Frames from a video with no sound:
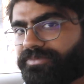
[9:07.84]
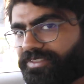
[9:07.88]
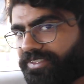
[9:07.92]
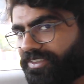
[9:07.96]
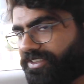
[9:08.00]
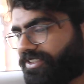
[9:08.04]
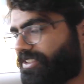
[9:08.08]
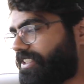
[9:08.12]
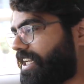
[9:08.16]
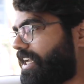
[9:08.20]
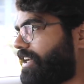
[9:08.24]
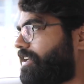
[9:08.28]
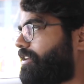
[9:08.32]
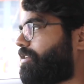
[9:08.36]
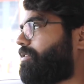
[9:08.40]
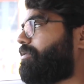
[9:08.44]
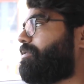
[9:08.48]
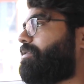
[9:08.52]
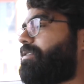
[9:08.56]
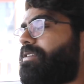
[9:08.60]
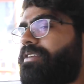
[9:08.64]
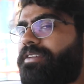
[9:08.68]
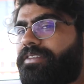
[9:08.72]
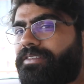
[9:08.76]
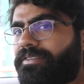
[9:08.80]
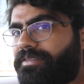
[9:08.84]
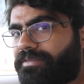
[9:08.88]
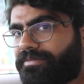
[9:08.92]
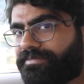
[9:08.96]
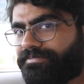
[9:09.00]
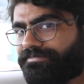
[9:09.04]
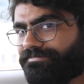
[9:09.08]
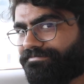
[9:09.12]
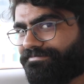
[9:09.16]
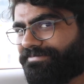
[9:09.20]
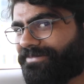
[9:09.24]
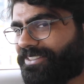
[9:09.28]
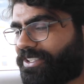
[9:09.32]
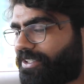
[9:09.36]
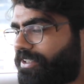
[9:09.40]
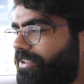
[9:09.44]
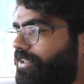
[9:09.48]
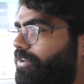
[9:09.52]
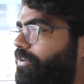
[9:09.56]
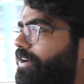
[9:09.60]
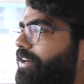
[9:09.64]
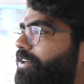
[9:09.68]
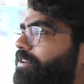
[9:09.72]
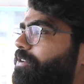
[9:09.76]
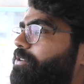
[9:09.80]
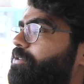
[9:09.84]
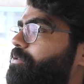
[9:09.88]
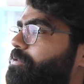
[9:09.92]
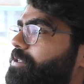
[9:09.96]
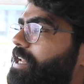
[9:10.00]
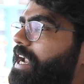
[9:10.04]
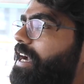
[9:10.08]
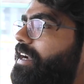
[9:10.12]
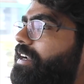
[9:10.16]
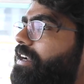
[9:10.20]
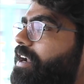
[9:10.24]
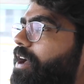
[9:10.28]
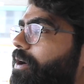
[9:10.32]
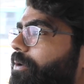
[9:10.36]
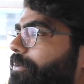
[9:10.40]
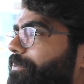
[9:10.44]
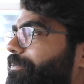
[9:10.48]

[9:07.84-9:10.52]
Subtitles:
stay tuned. Going to do that now.